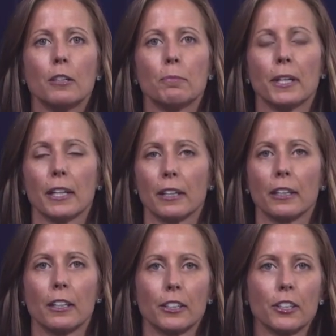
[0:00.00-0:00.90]
being
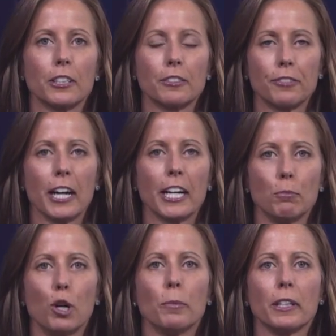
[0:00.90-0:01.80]
a defining
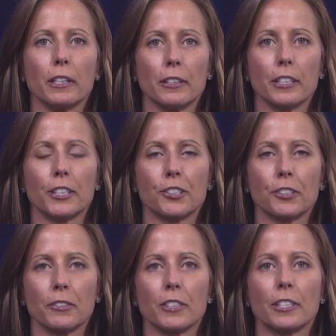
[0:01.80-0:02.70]
moment in the history of
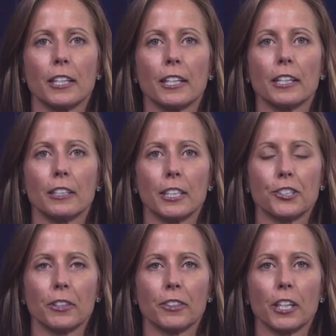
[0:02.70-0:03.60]
the city and the
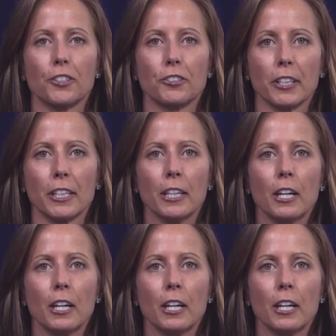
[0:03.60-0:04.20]
history of the country.